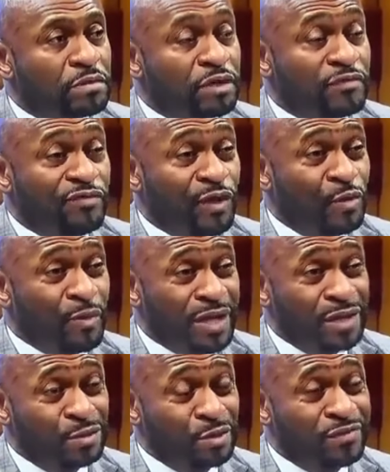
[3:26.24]
The phone
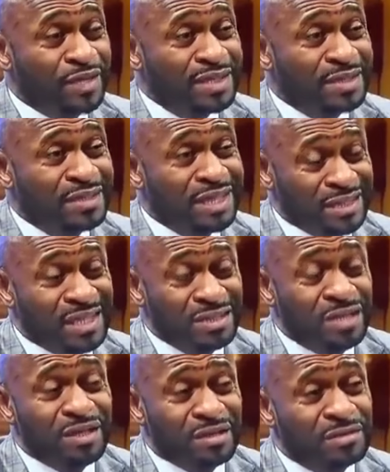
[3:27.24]
records reflected that, yes,
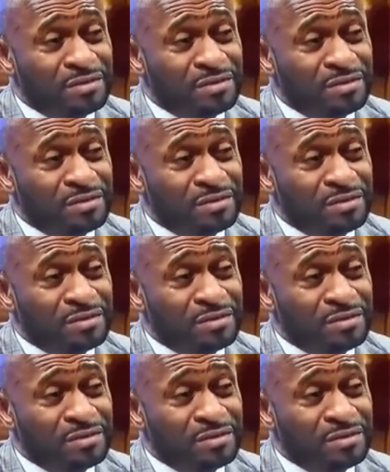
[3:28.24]
sir.